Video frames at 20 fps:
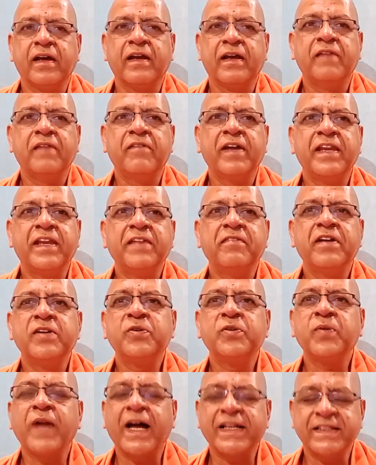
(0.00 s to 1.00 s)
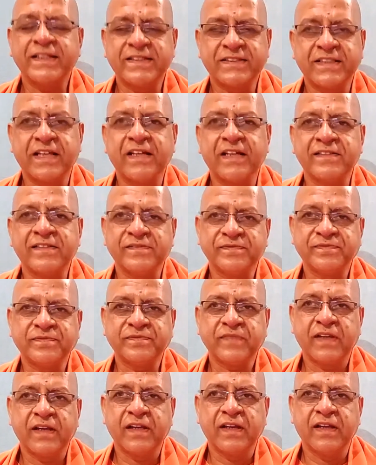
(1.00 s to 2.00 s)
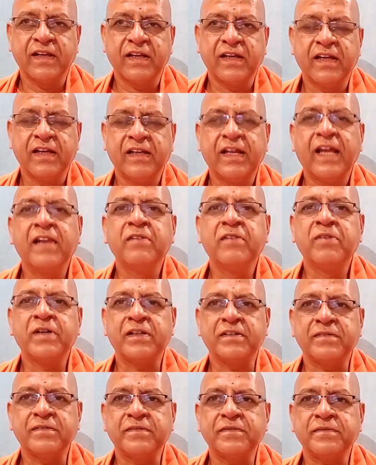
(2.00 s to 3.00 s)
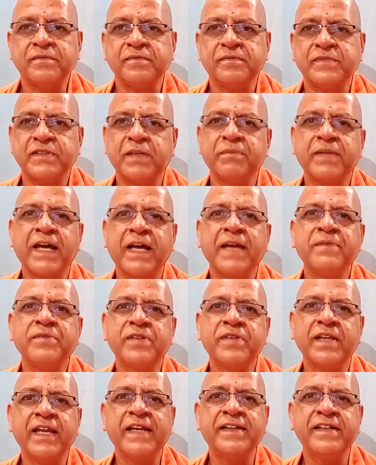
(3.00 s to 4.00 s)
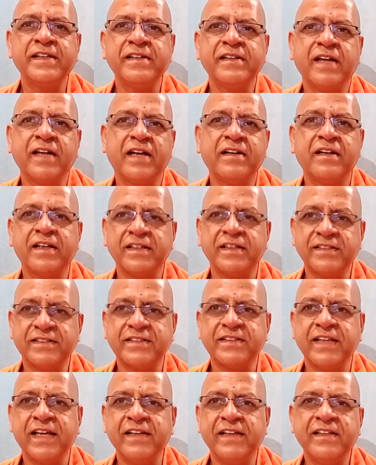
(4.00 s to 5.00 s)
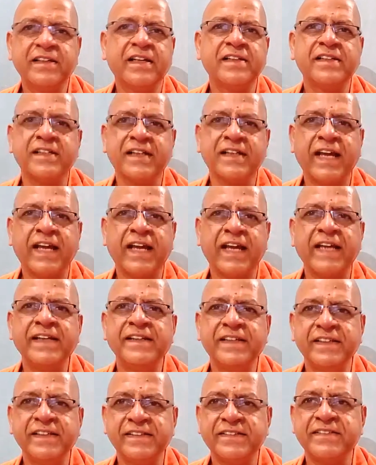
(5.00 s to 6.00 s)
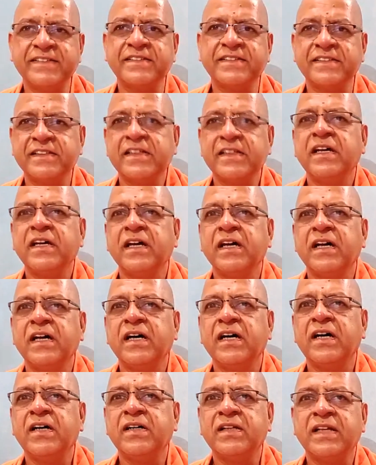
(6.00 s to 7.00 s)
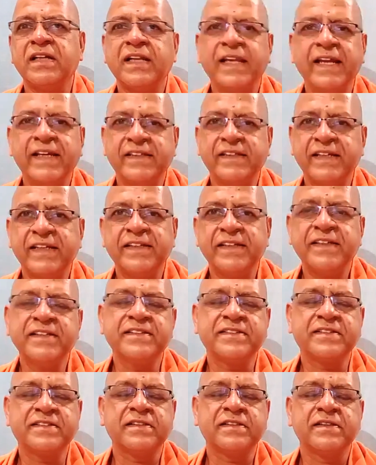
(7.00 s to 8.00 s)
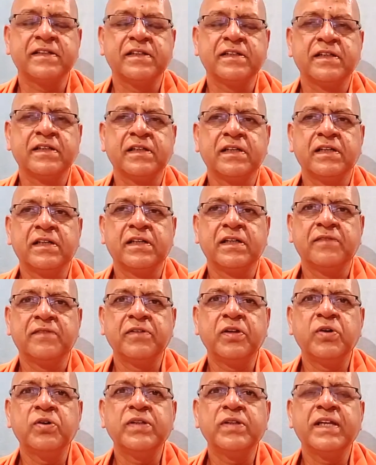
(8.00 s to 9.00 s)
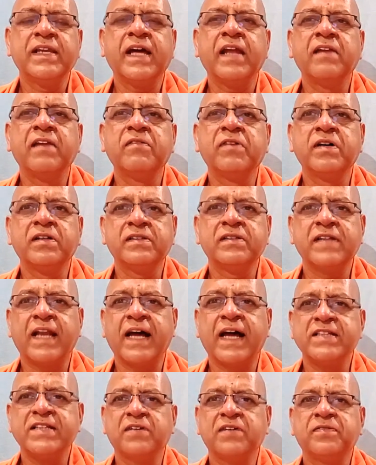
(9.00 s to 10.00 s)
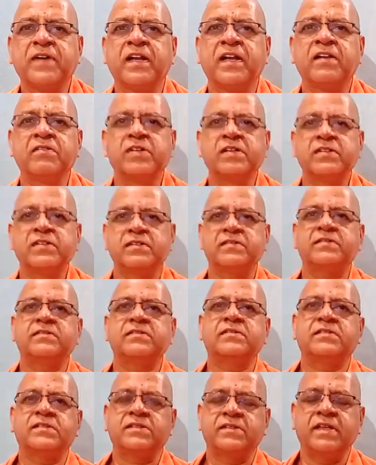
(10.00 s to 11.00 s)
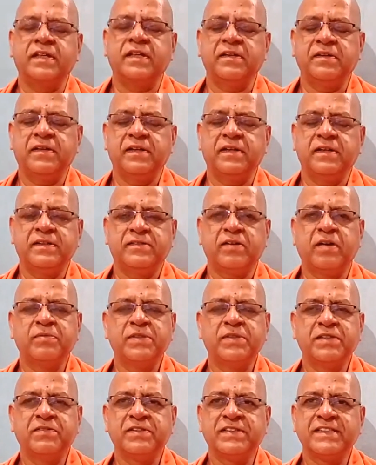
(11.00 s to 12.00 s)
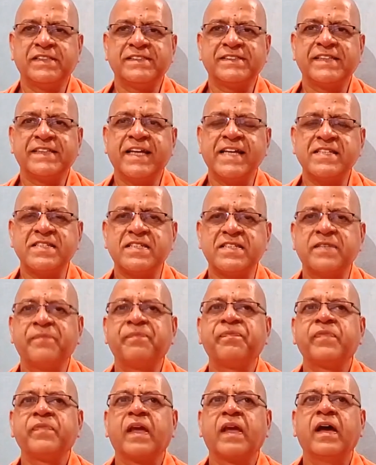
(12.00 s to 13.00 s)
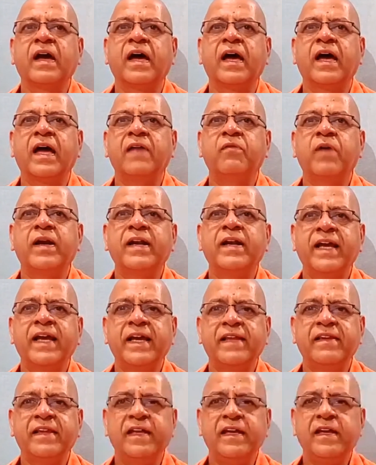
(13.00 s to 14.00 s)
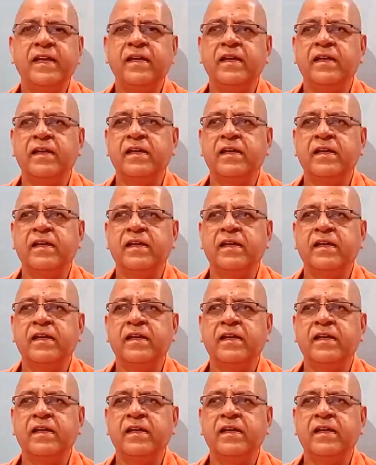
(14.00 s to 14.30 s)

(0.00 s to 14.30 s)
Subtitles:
when he went to Rajasthan in Alwar, sometimes in 1800s, 1890s or late 80s. We know that in Alwar, the Raja of Alwar, Swamiji was his guest. And one day in the